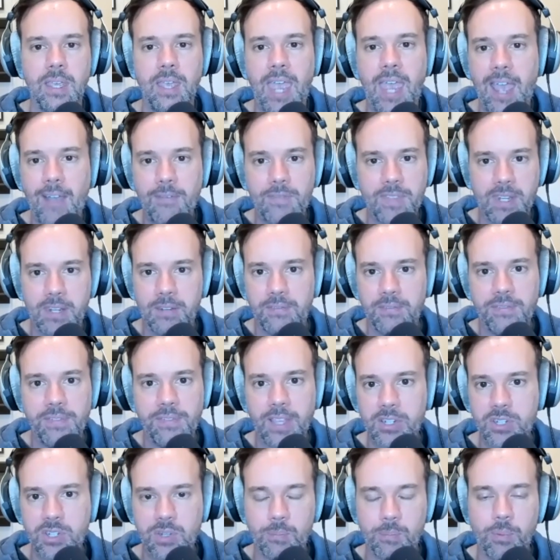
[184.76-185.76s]
have that
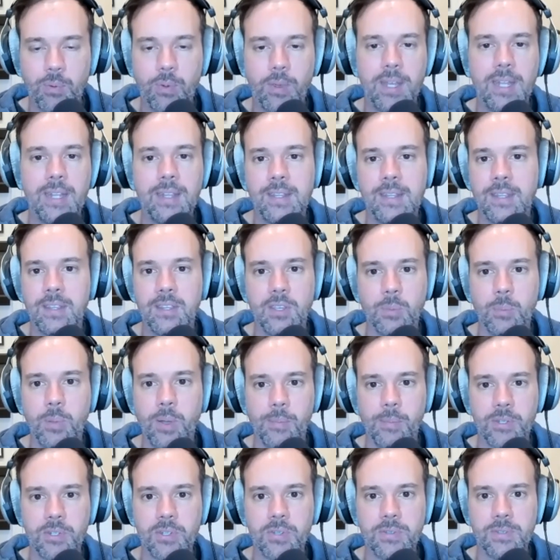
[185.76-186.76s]
inflection point, and then their
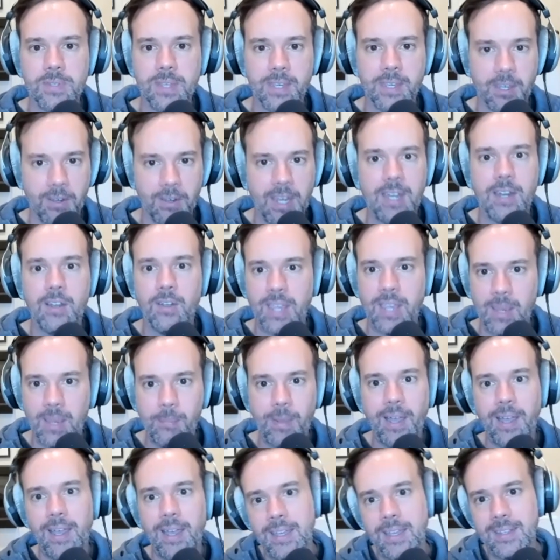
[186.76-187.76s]
publisher's like, great, okay,
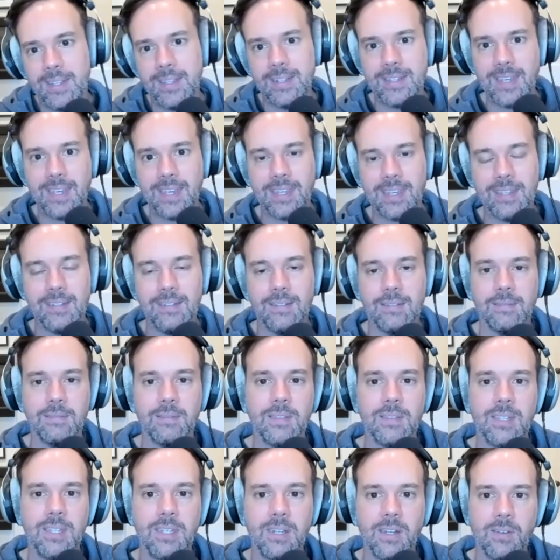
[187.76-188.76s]
bye. And they take it, and,
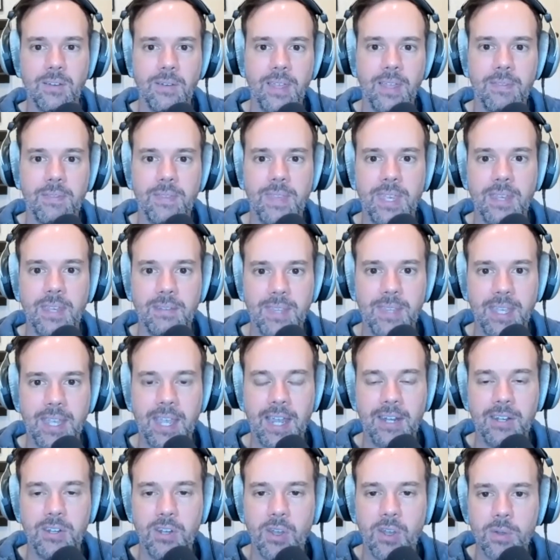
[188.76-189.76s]
you know, they
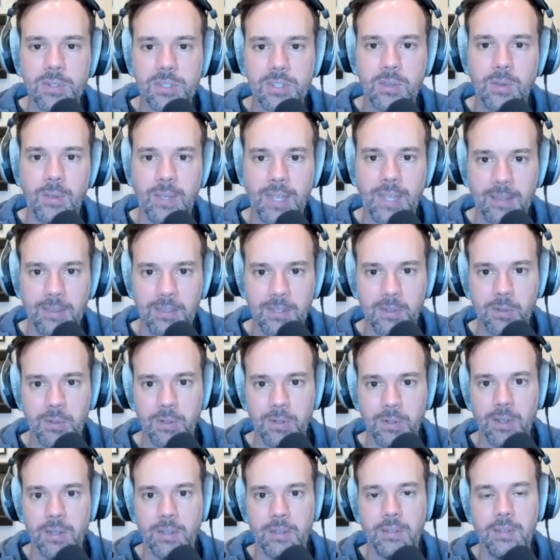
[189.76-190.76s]
kind of know it's going out the
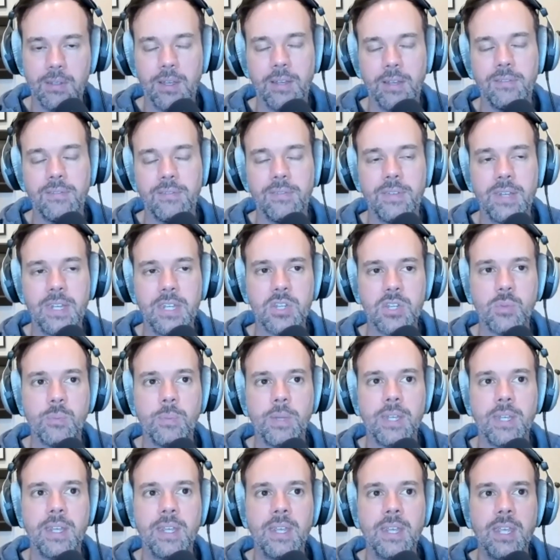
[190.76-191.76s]
door unfinished.
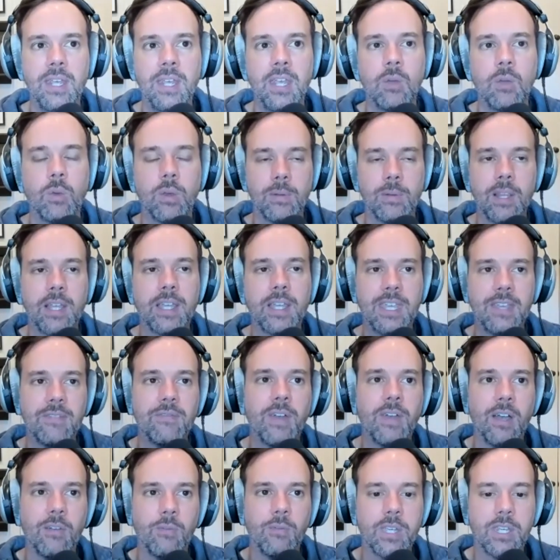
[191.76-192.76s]
But we were lucky at
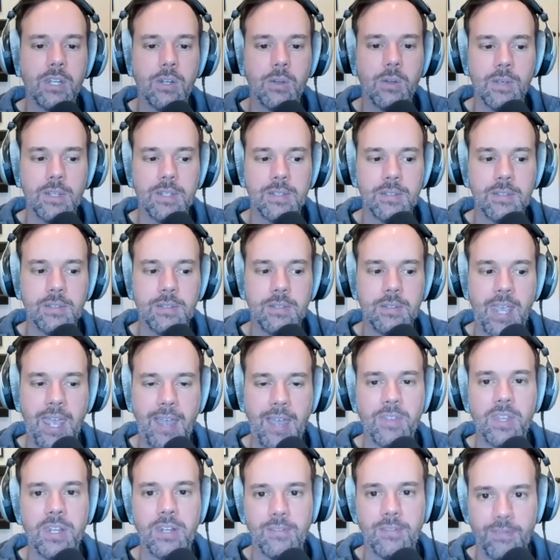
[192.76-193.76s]
Valve, we could always
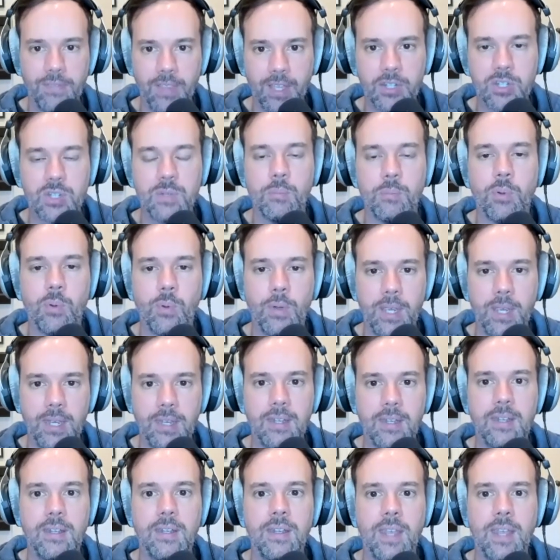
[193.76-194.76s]
have that inflection point
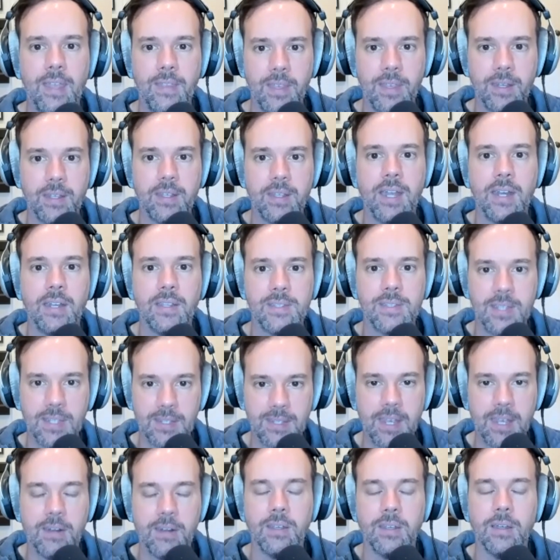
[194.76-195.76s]
and then kind of sit
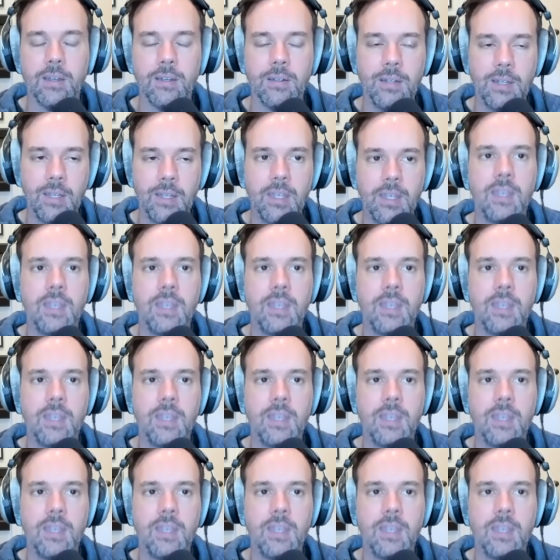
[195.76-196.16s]
down and go,